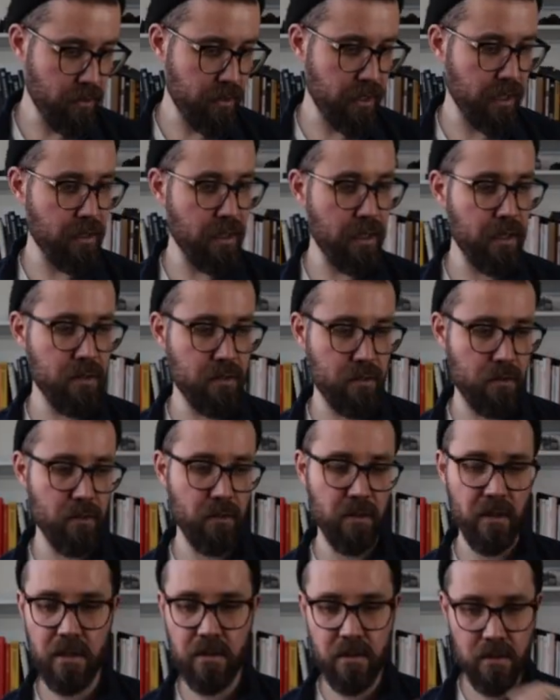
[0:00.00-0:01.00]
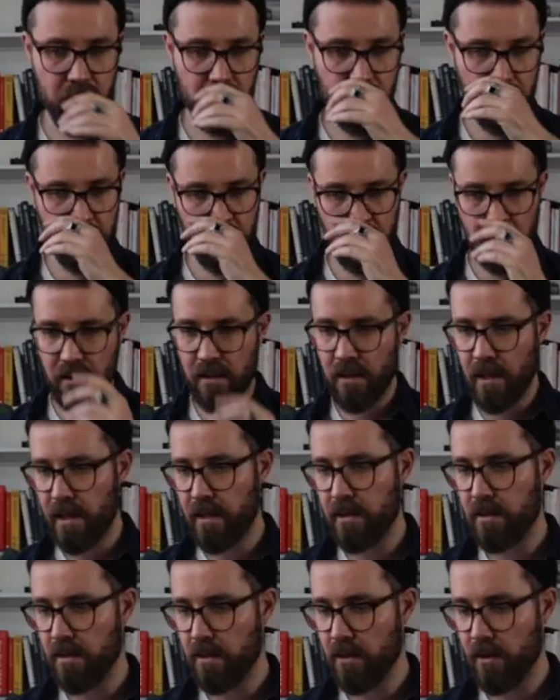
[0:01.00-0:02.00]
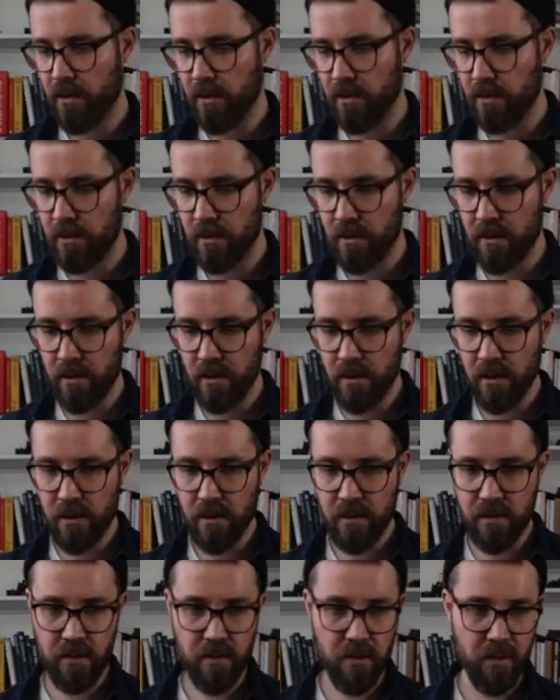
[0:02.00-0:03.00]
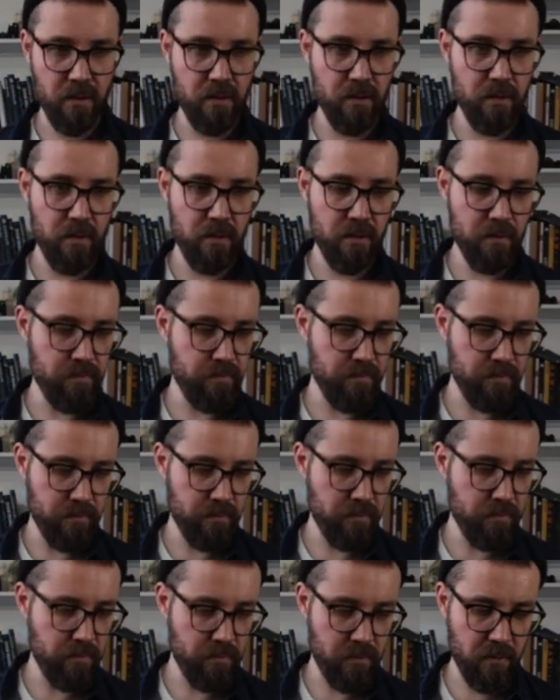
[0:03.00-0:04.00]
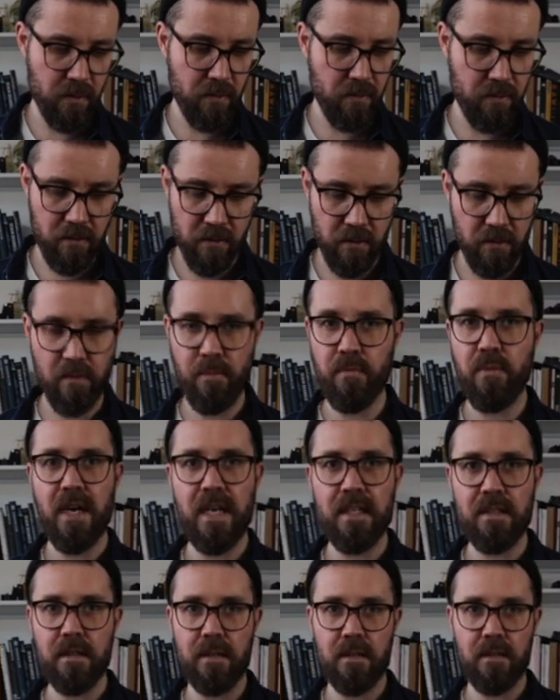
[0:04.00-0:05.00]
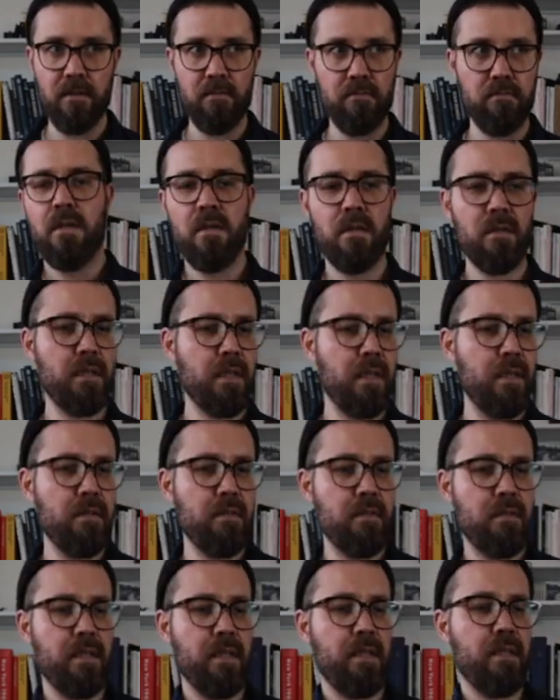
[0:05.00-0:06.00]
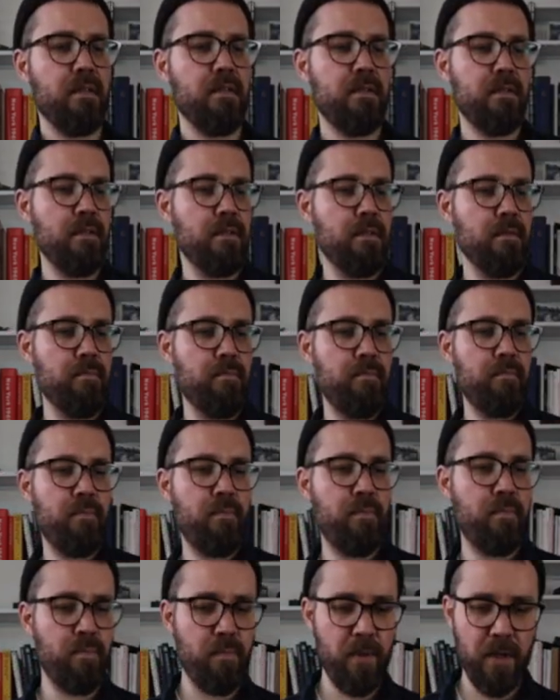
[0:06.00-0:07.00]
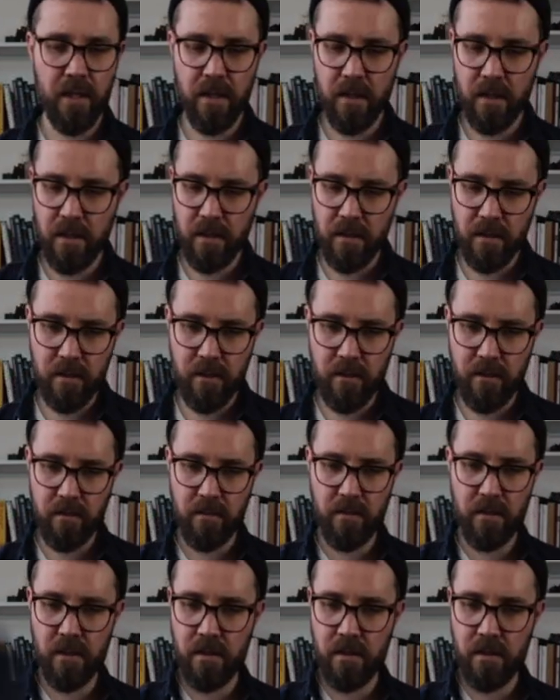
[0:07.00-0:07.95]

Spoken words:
Okay, that is cool. That's a nice nod to the branding. Okay, sticking to the back.